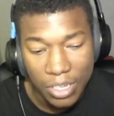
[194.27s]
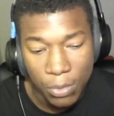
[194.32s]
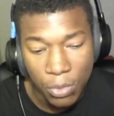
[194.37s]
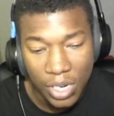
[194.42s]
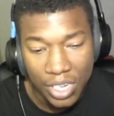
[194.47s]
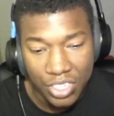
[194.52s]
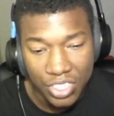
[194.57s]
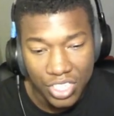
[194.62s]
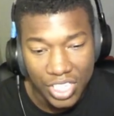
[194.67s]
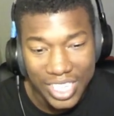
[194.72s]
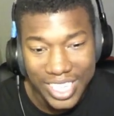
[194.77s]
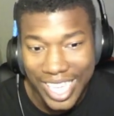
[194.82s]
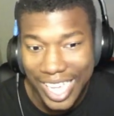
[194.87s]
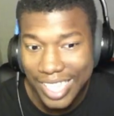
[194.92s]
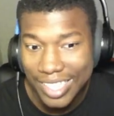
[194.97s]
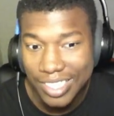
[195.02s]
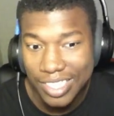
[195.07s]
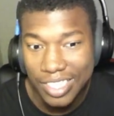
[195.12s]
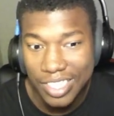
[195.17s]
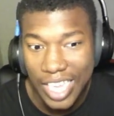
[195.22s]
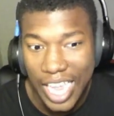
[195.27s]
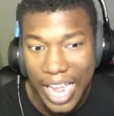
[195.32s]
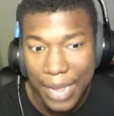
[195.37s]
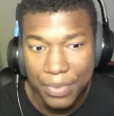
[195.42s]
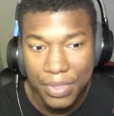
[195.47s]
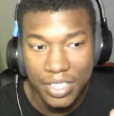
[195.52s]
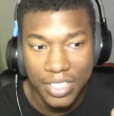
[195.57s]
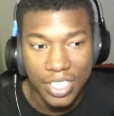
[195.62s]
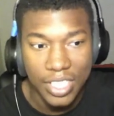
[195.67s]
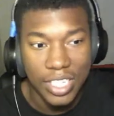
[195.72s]
some way, she got
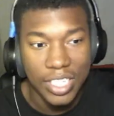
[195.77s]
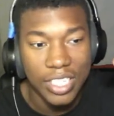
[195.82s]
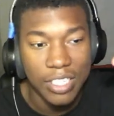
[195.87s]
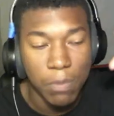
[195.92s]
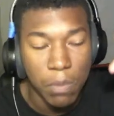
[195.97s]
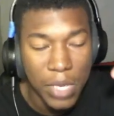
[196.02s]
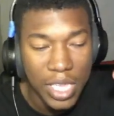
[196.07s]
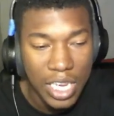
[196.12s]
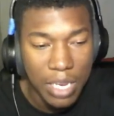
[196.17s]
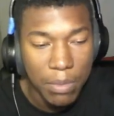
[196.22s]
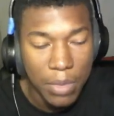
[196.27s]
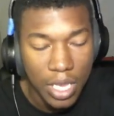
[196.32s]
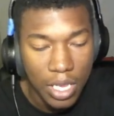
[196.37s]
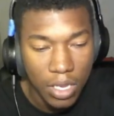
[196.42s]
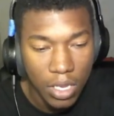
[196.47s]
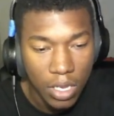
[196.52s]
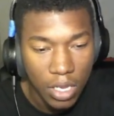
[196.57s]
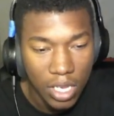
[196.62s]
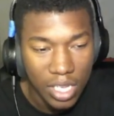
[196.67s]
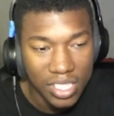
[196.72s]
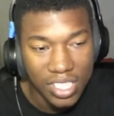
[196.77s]
zapped into this mini me,